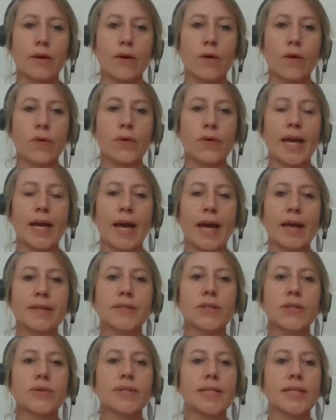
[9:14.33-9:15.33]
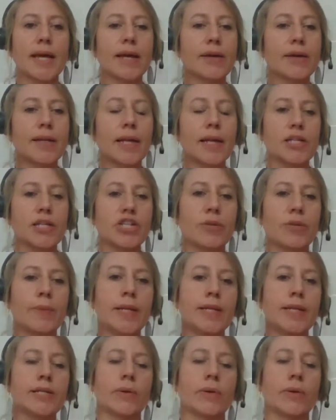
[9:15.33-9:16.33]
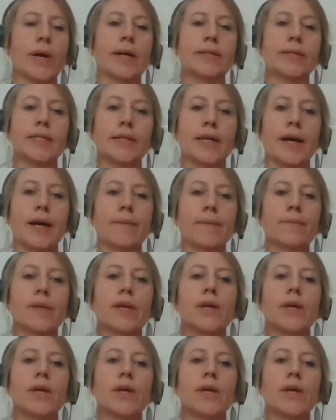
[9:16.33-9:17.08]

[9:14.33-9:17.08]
Okay, so second eligibility criteria.